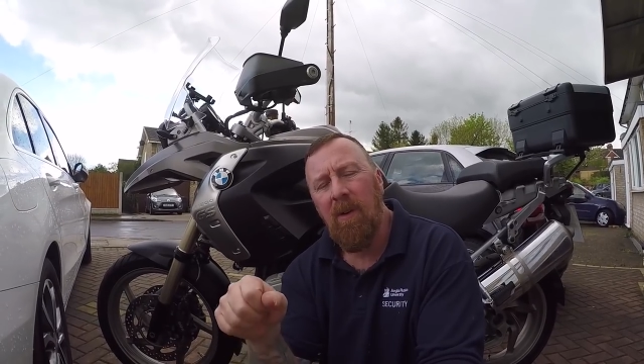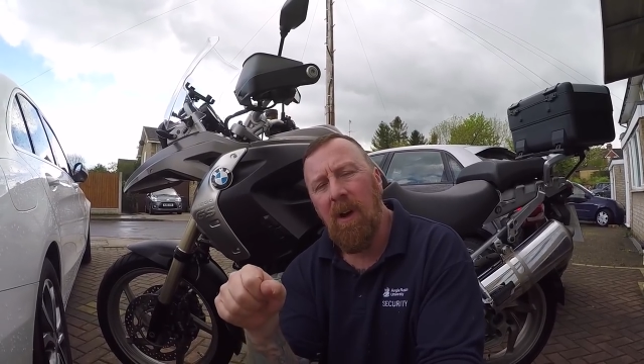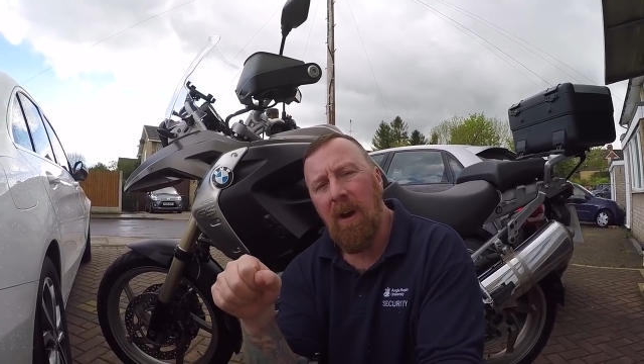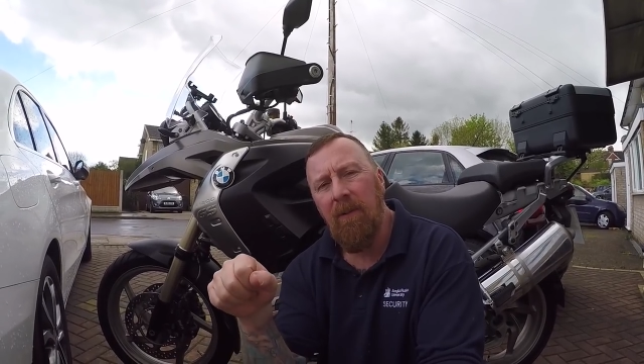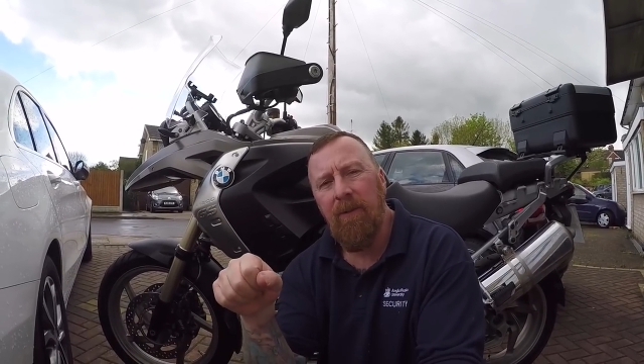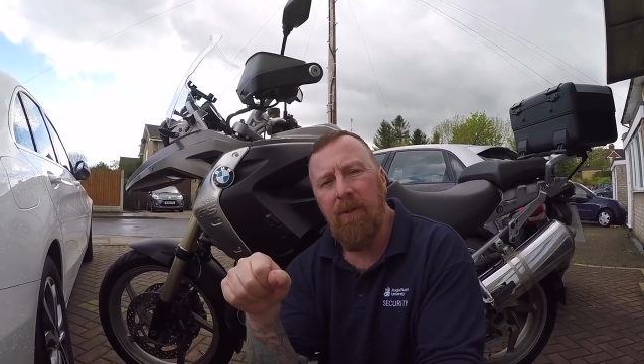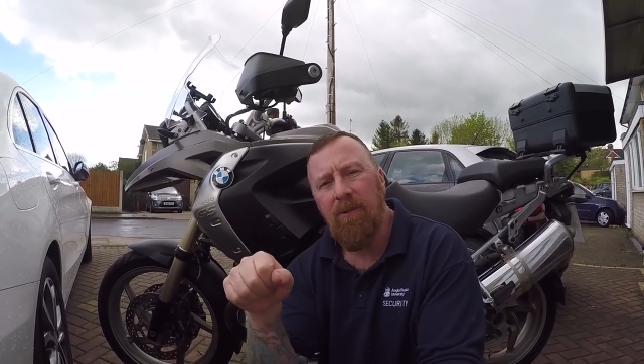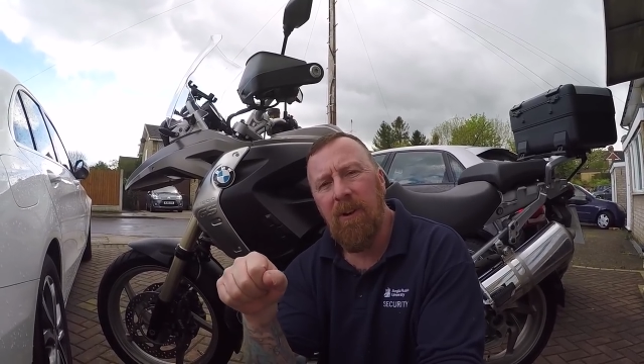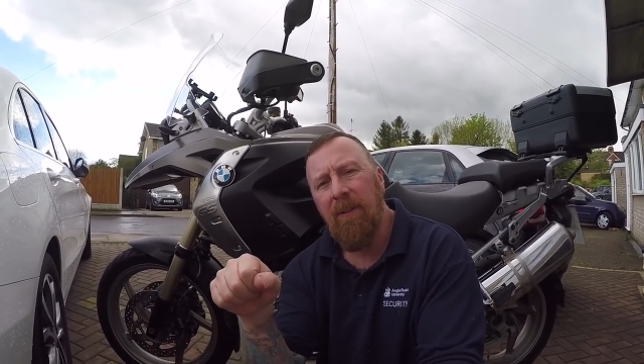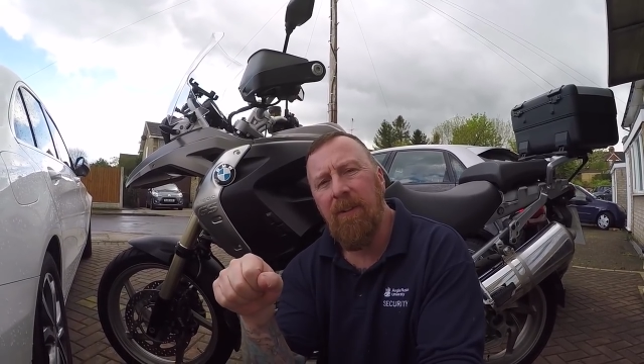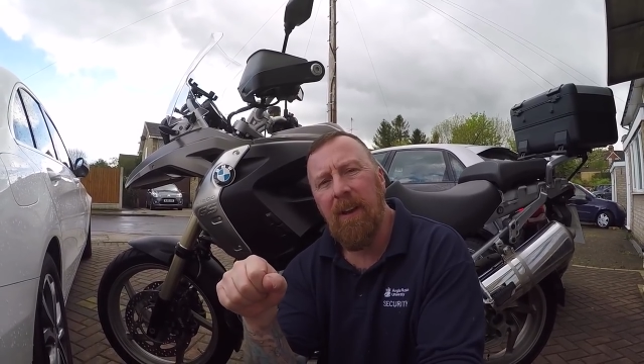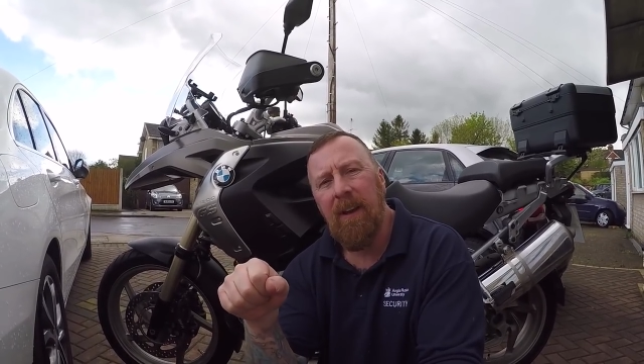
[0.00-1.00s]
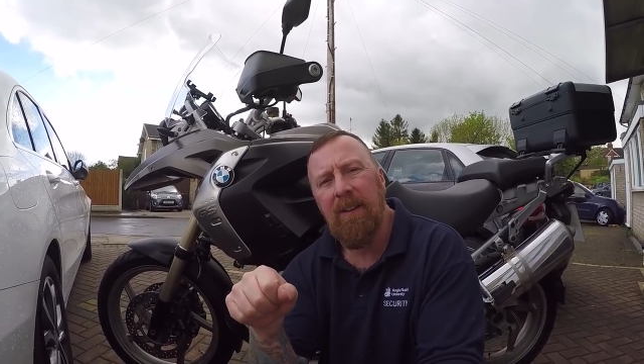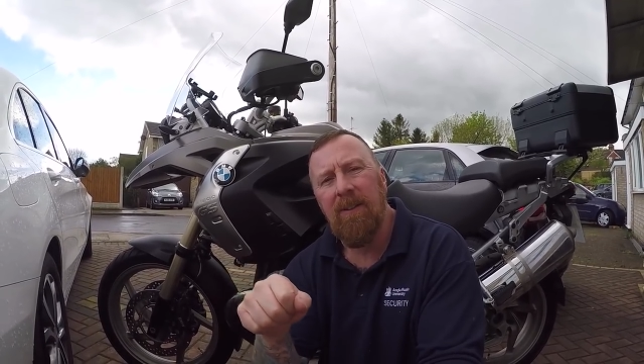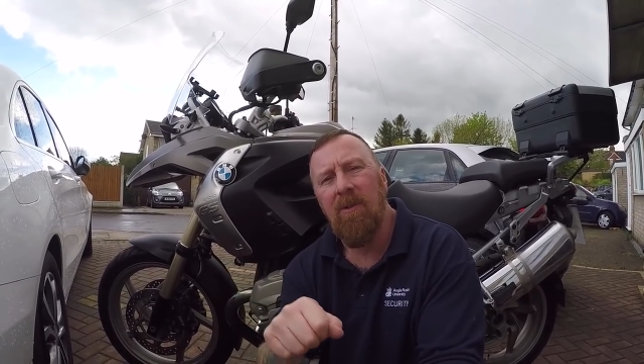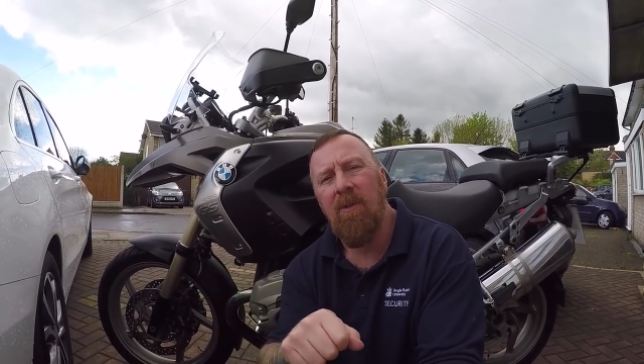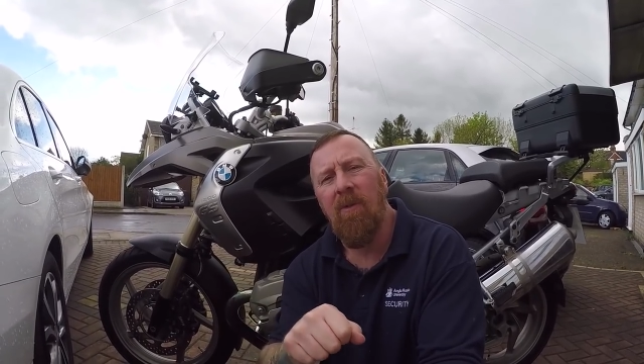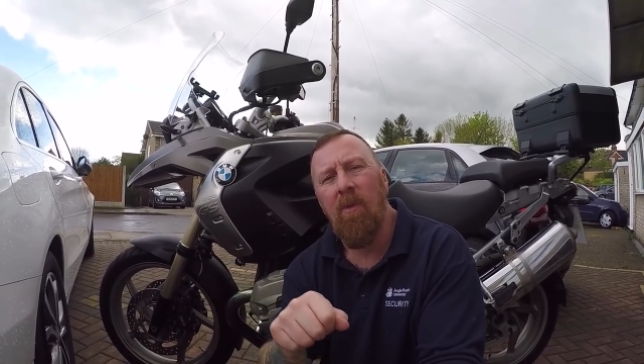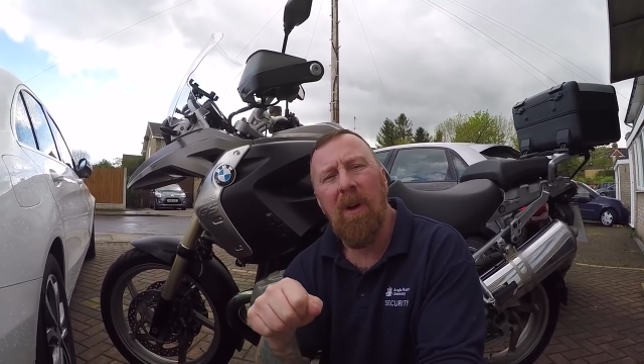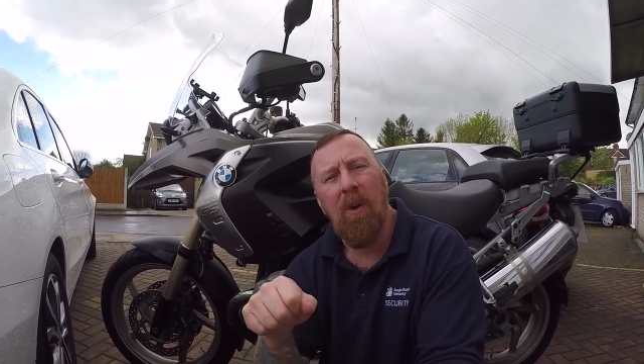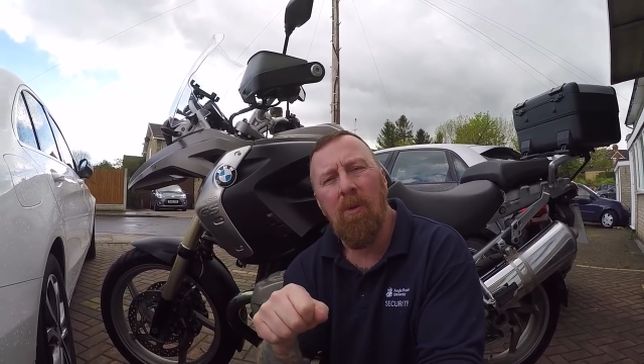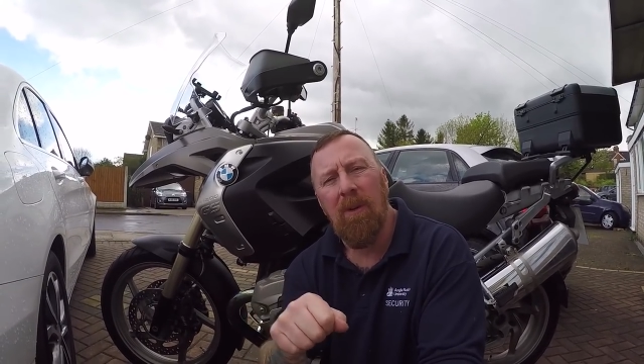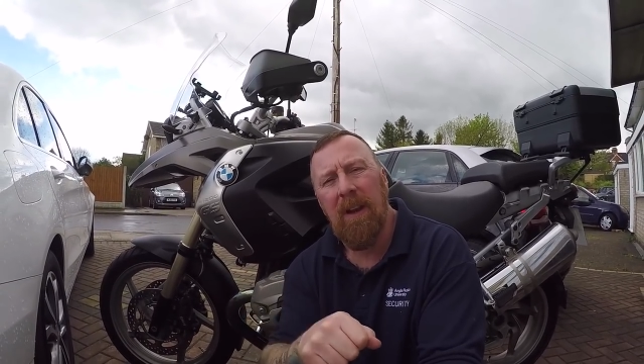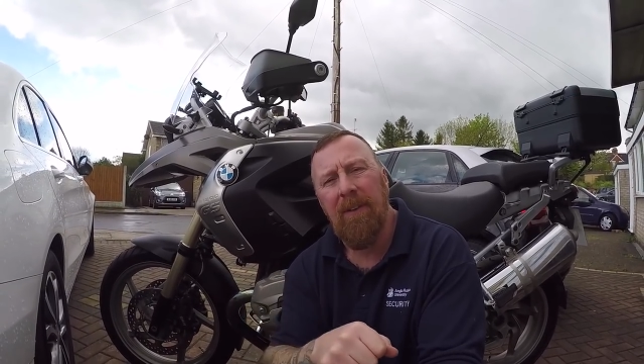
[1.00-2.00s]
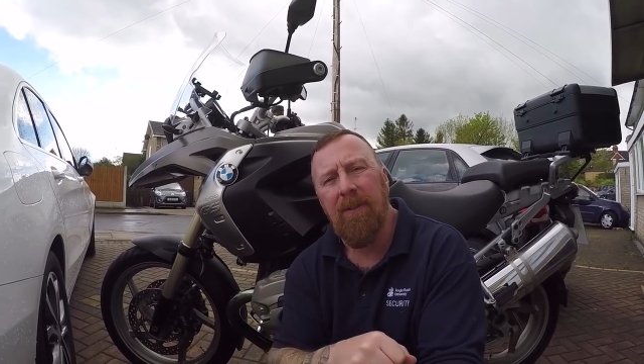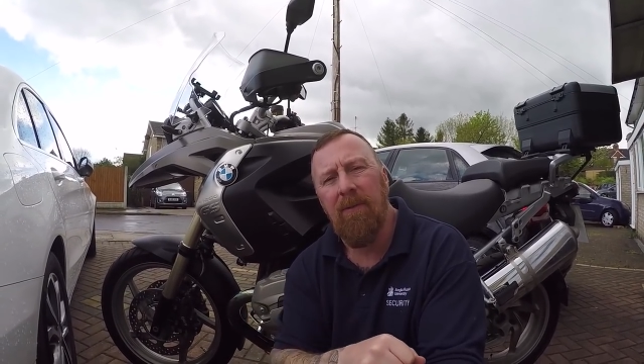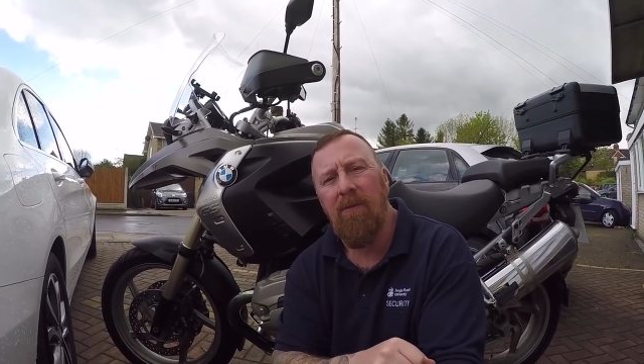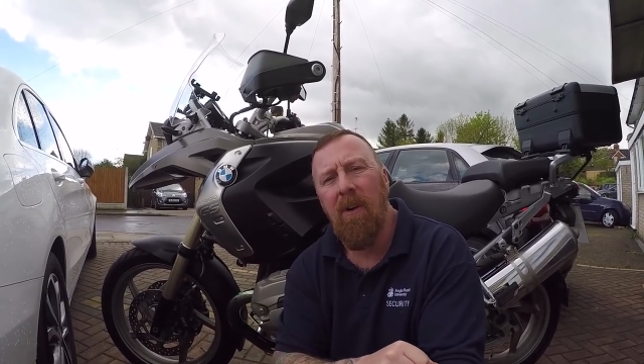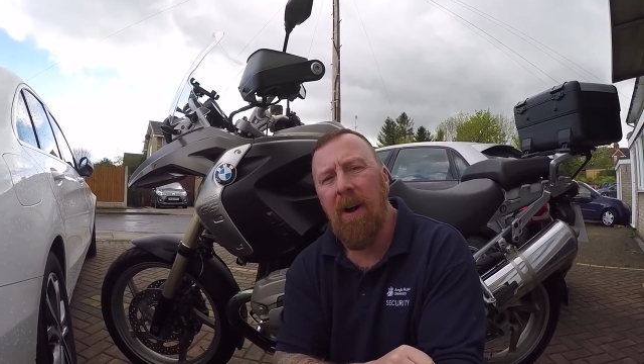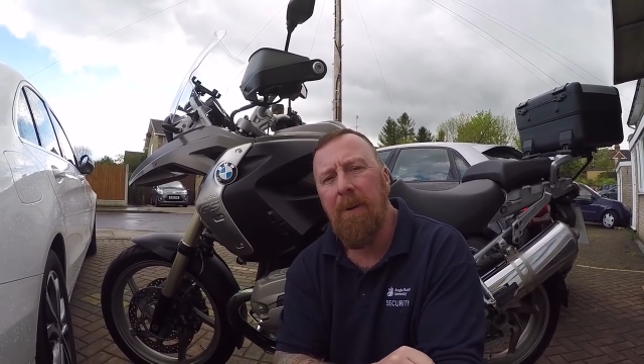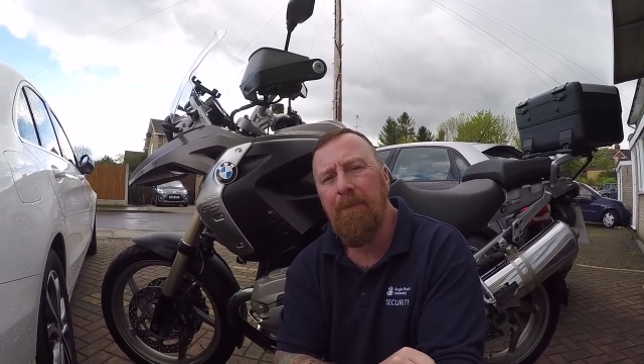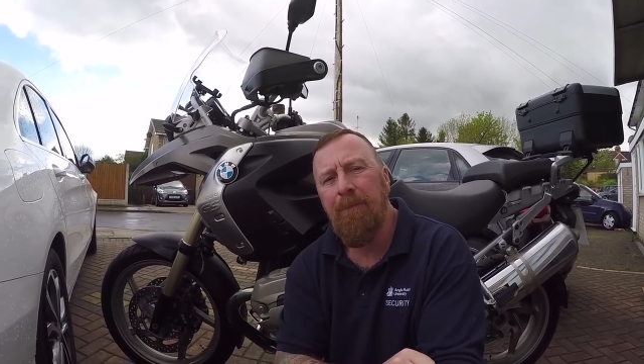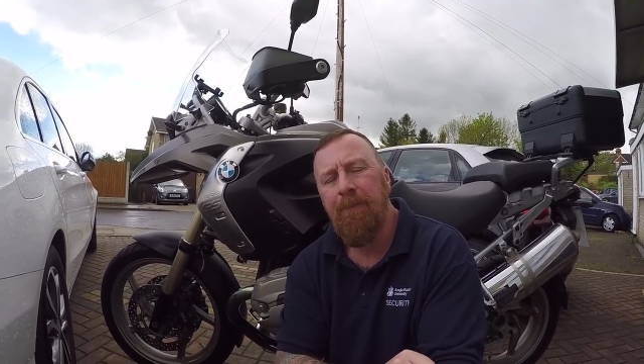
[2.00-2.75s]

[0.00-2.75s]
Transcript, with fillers: going through traffic, it sort of wiggled left and right.